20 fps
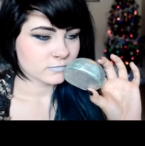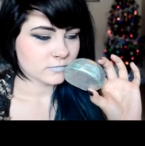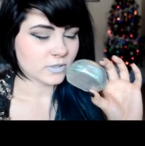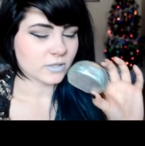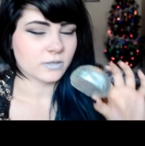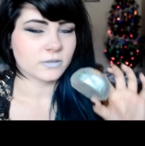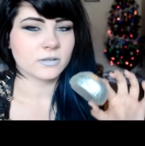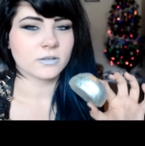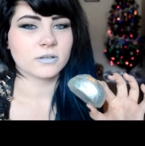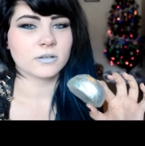
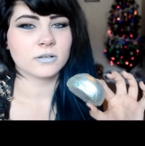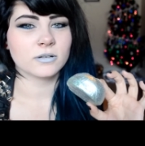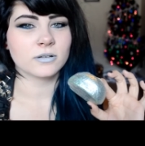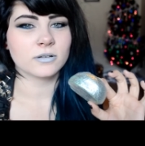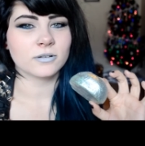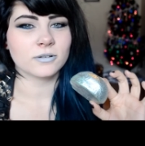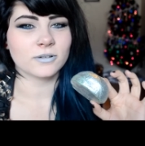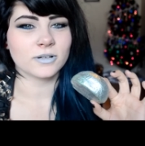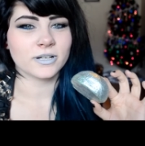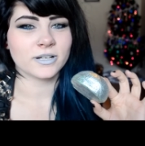
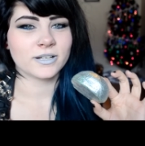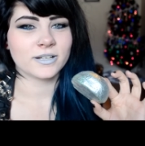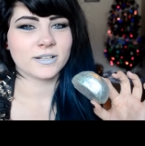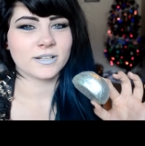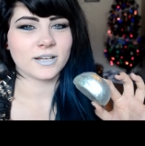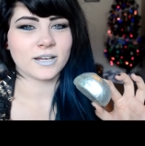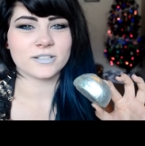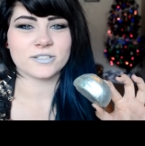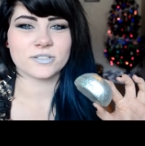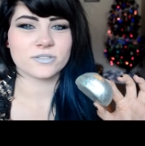Oh,
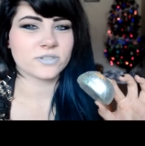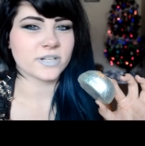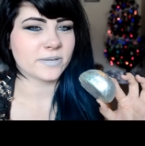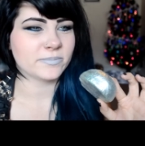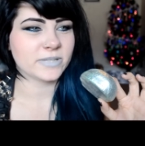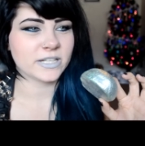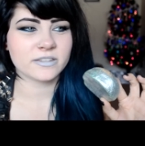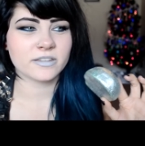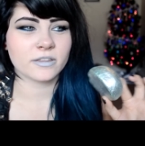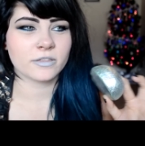I just grabbed
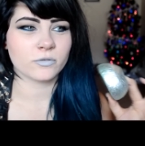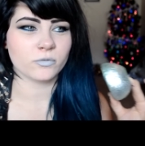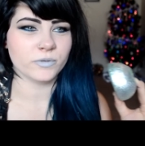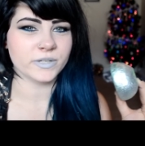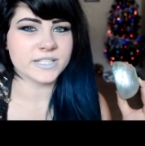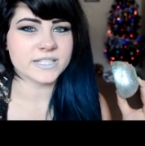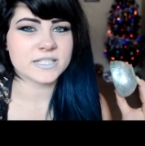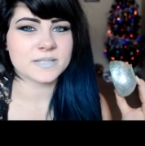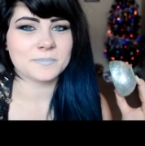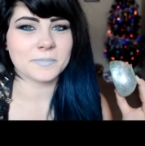like the
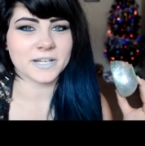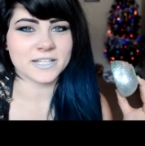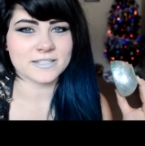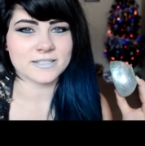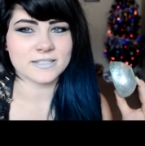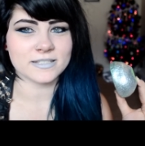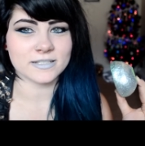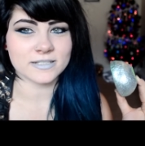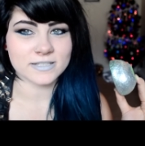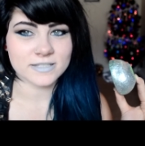three
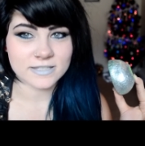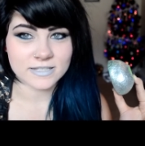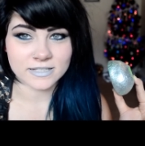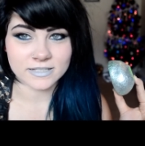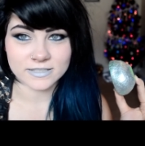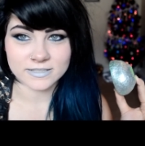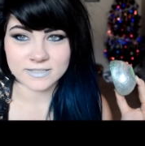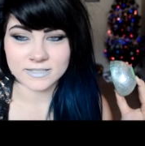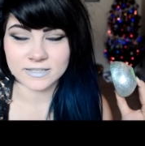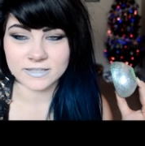spiciest
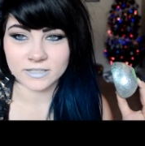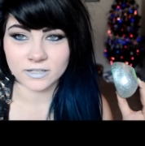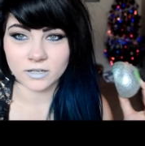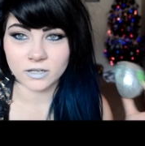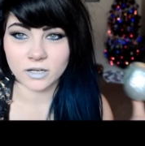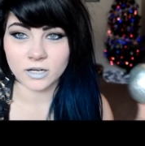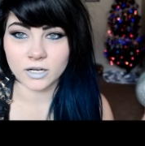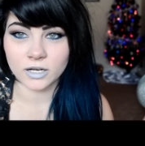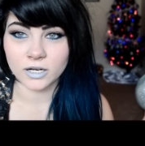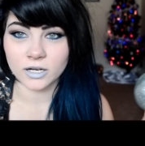things that there
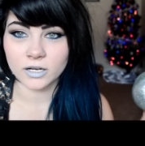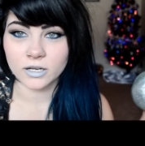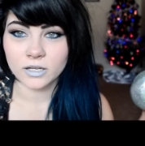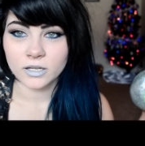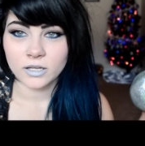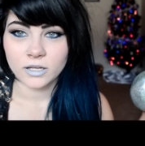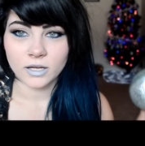are.